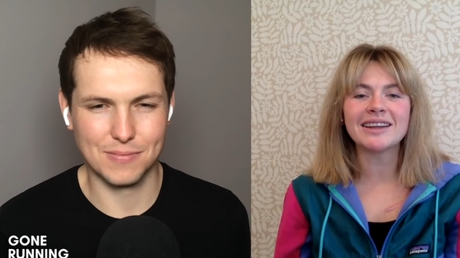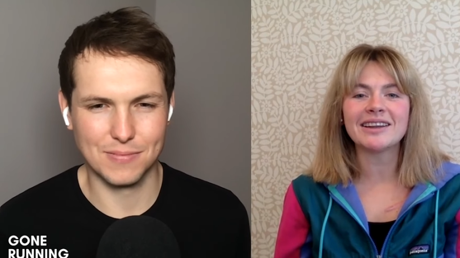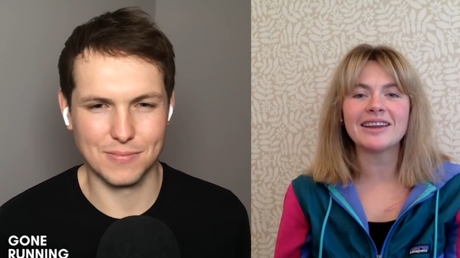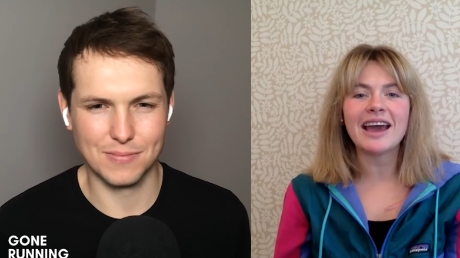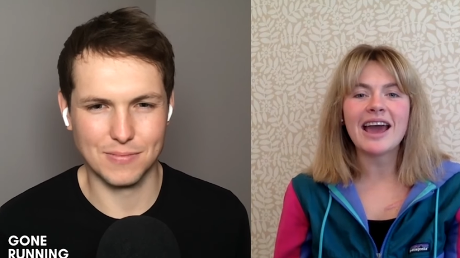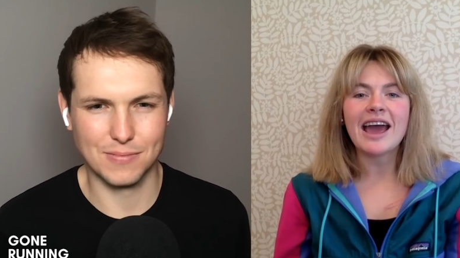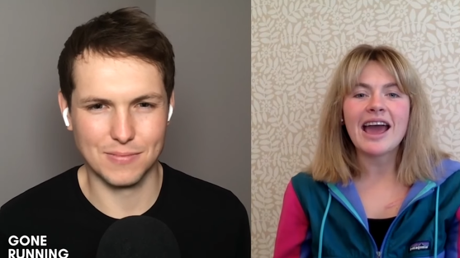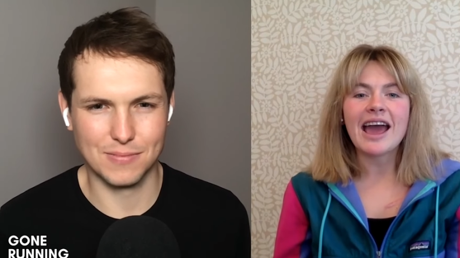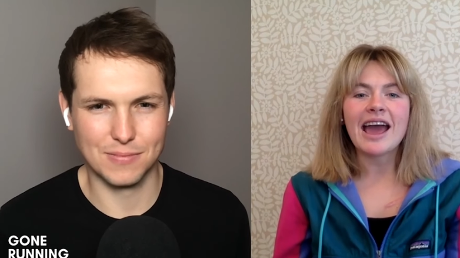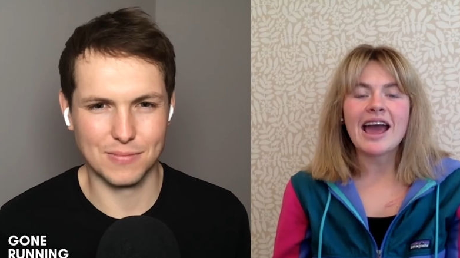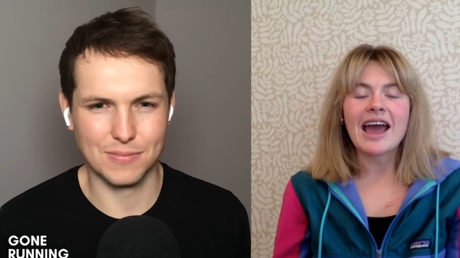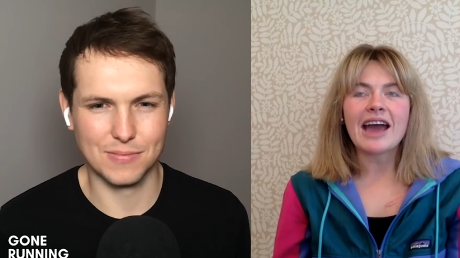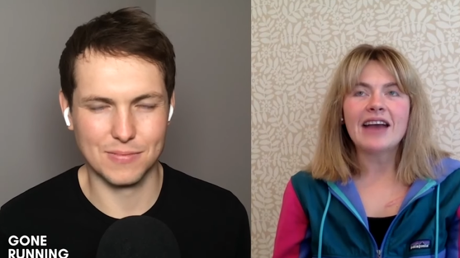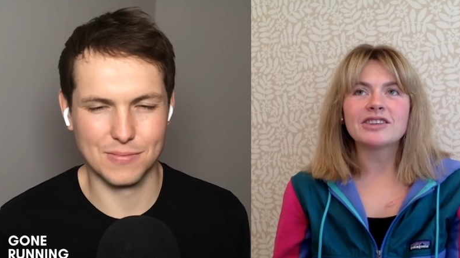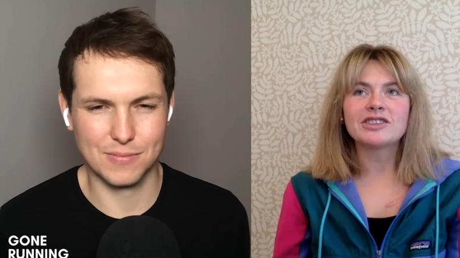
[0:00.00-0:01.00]
Speaker 1: And
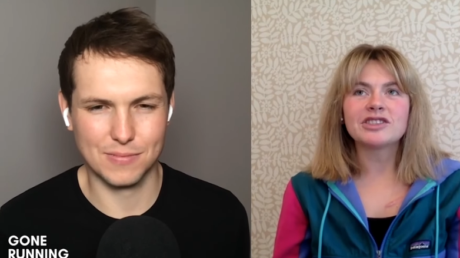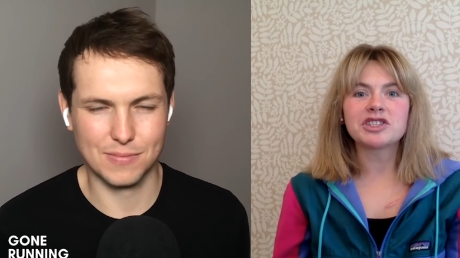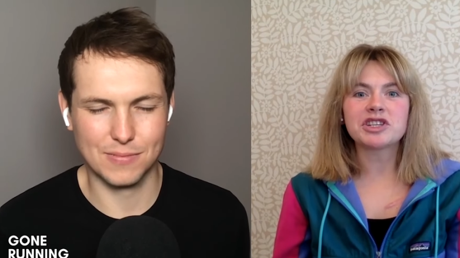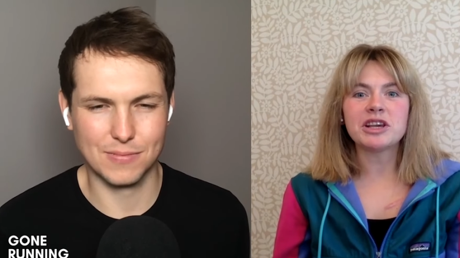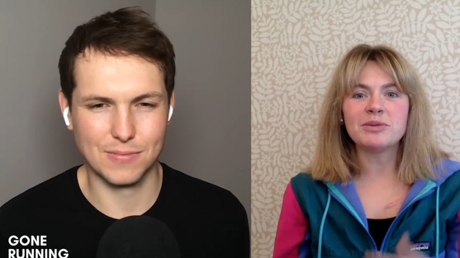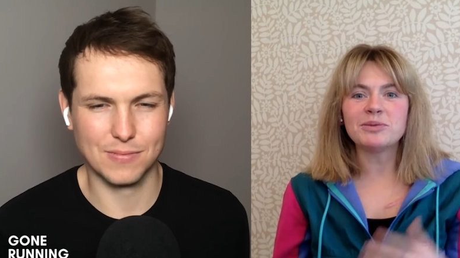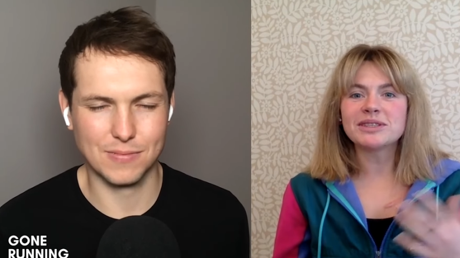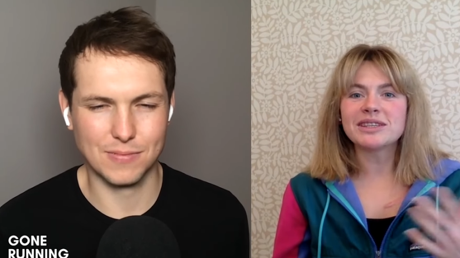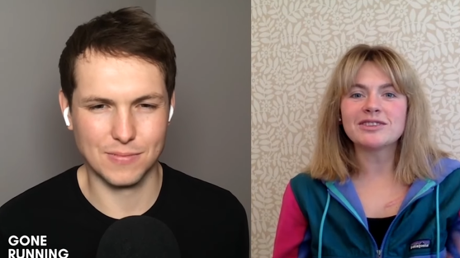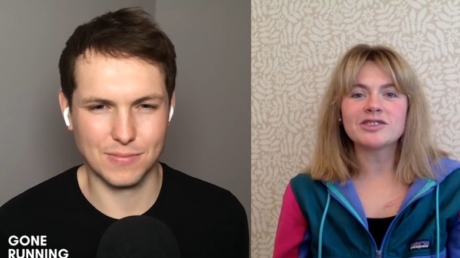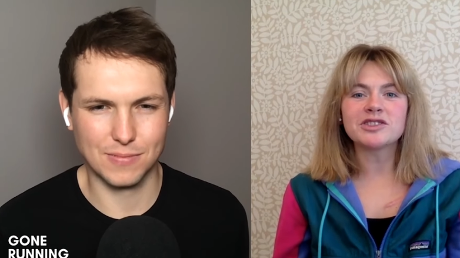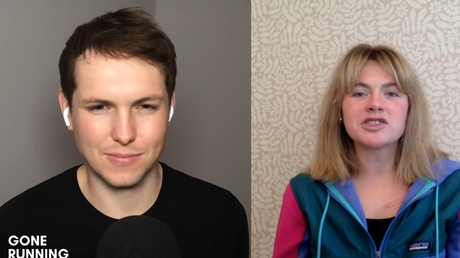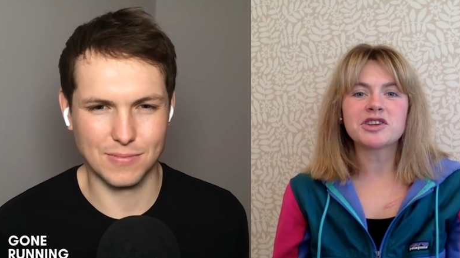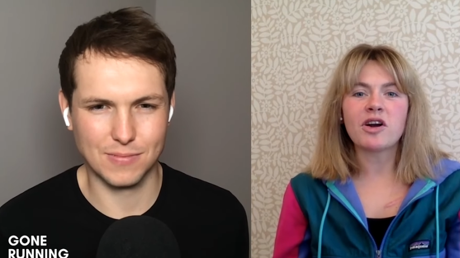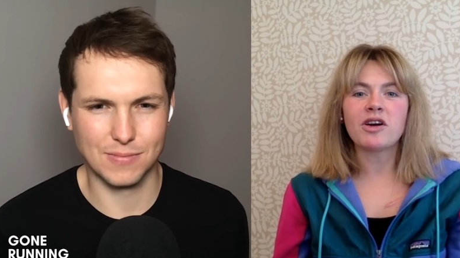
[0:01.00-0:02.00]
she was
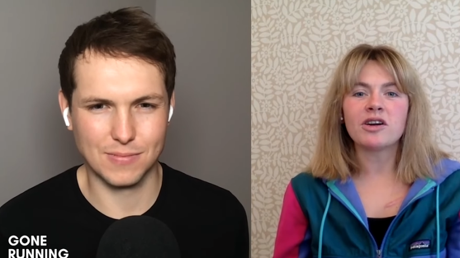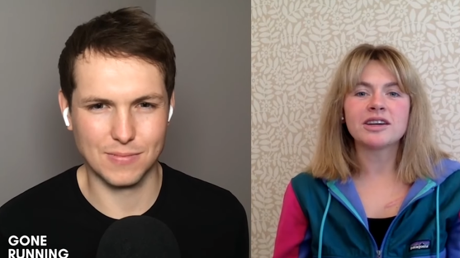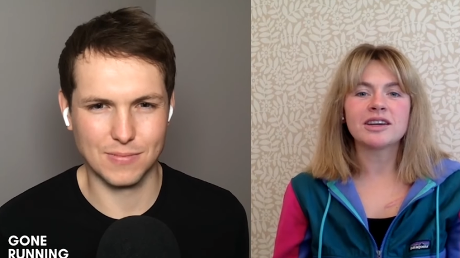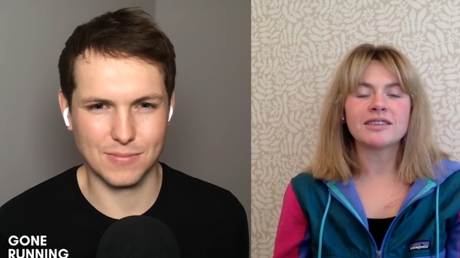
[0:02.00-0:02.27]
in shock.